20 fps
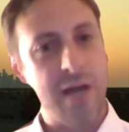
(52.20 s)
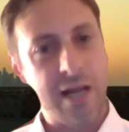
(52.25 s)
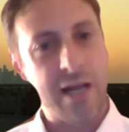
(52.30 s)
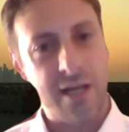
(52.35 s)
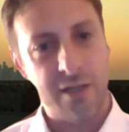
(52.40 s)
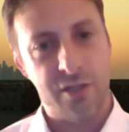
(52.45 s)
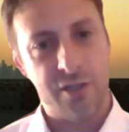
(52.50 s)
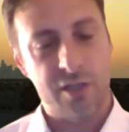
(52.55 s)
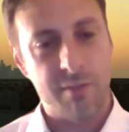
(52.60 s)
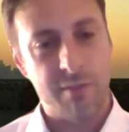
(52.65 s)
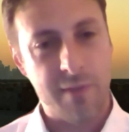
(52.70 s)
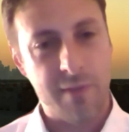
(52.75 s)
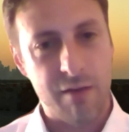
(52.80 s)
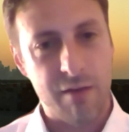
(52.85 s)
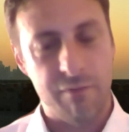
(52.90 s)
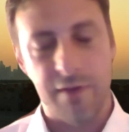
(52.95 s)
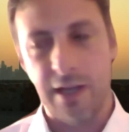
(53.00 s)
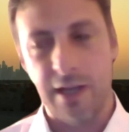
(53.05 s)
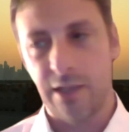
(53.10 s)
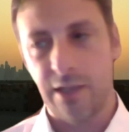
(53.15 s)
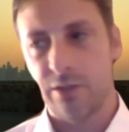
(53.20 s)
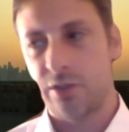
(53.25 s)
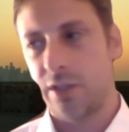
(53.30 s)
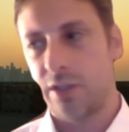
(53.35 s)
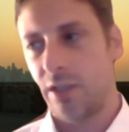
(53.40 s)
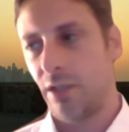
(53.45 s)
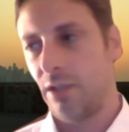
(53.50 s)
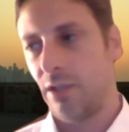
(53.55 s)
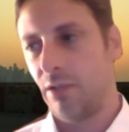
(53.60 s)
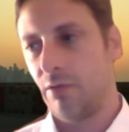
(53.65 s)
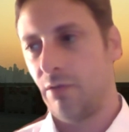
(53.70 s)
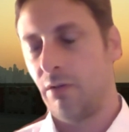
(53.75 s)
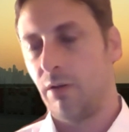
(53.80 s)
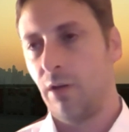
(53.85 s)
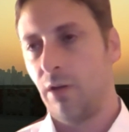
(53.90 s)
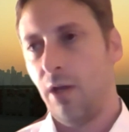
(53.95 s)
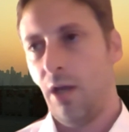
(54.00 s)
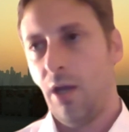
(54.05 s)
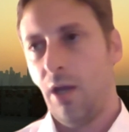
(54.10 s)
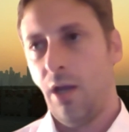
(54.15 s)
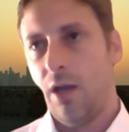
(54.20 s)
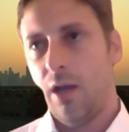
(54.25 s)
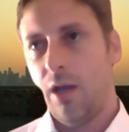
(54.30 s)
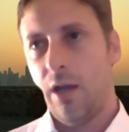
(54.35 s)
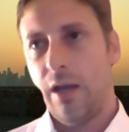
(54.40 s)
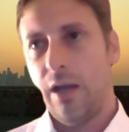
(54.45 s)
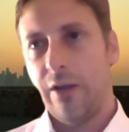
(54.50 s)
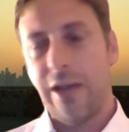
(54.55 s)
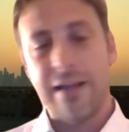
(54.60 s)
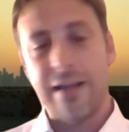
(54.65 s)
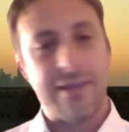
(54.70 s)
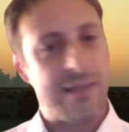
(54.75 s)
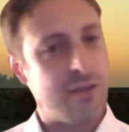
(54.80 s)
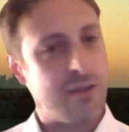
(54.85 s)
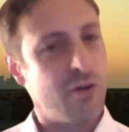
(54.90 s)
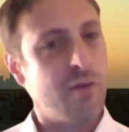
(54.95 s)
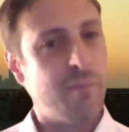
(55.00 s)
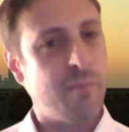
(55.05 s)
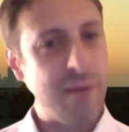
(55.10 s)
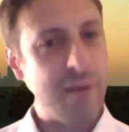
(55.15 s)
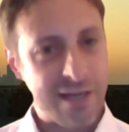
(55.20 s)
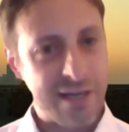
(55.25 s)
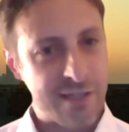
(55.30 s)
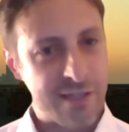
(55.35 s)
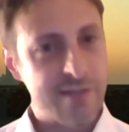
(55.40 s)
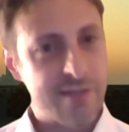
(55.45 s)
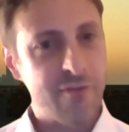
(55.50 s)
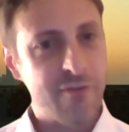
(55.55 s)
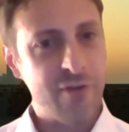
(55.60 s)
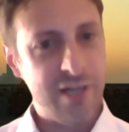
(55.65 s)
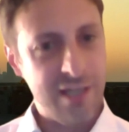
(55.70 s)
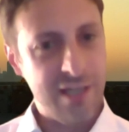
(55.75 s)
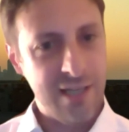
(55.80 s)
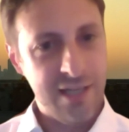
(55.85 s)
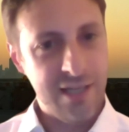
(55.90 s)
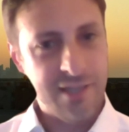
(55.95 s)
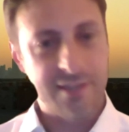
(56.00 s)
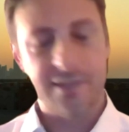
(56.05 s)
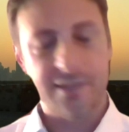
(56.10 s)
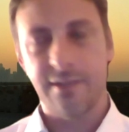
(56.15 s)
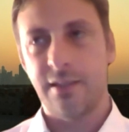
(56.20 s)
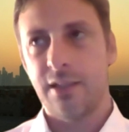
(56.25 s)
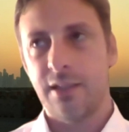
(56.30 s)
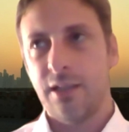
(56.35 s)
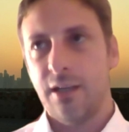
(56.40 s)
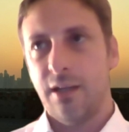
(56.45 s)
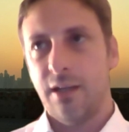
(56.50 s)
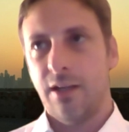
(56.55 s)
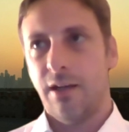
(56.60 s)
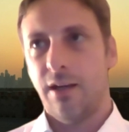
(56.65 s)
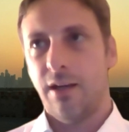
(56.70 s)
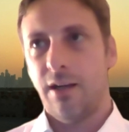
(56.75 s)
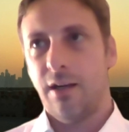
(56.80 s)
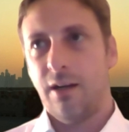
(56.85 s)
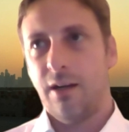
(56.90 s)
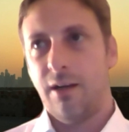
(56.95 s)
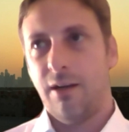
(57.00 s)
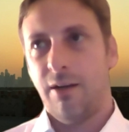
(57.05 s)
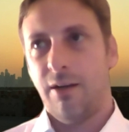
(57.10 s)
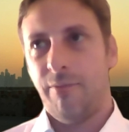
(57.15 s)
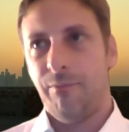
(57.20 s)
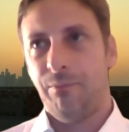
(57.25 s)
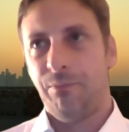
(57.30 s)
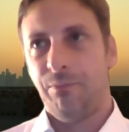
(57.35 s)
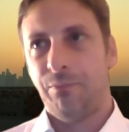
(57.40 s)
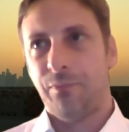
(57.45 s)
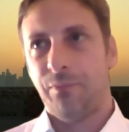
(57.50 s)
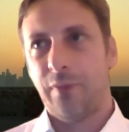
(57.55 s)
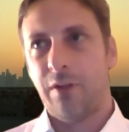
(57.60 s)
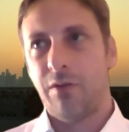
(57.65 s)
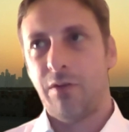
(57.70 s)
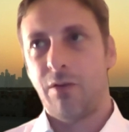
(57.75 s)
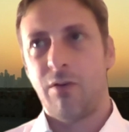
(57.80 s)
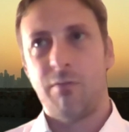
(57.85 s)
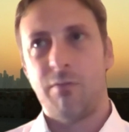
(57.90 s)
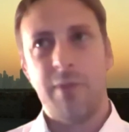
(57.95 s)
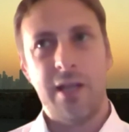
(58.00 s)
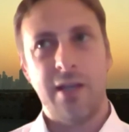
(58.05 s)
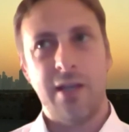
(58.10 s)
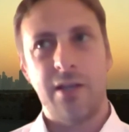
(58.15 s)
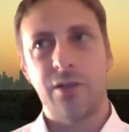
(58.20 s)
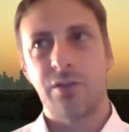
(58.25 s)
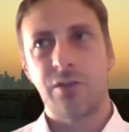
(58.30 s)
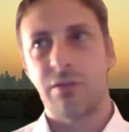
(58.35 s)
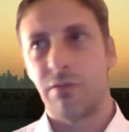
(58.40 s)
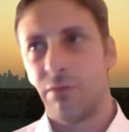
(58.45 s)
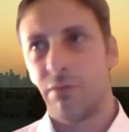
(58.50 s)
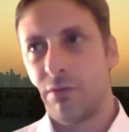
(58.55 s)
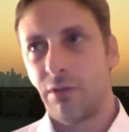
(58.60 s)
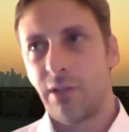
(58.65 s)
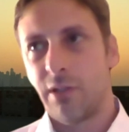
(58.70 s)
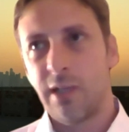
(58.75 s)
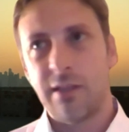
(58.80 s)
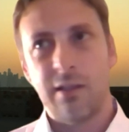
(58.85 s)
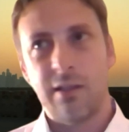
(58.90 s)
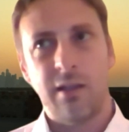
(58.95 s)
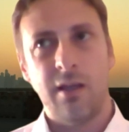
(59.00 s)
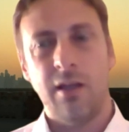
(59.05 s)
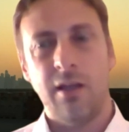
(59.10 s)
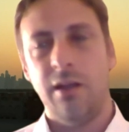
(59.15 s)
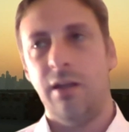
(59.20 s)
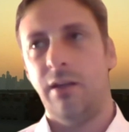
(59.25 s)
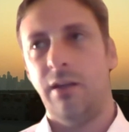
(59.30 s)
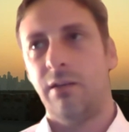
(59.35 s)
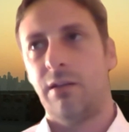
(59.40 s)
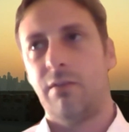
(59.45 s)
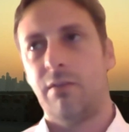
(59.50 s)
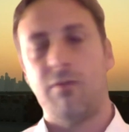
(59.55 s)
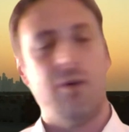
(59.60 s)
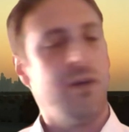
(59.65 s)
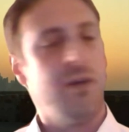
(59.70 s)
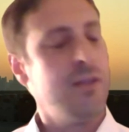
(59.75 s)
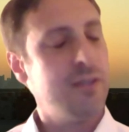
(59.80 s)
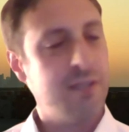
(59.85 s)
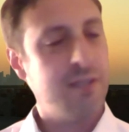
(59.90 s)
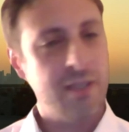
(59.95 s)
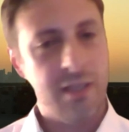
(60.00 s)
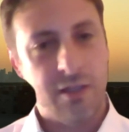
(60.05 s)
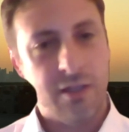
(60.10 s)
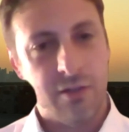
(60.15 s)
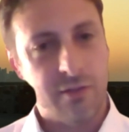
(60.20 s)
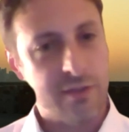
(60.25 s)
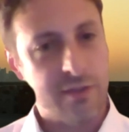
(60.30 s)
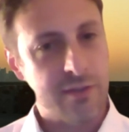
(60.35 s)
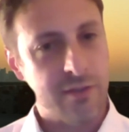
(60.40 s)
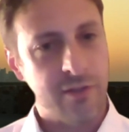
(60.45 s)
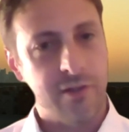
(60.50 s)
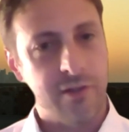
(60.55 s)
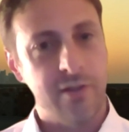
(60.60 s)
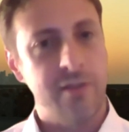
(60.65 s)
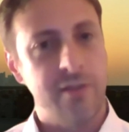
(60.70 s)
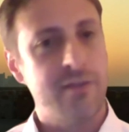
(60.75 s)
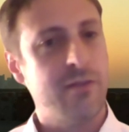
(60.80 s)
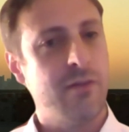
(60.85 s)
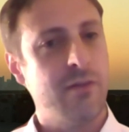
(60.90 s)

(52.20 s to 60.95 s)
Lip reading: manage the manufacturing, you're getting your batches released, you're making sure that the quality concerns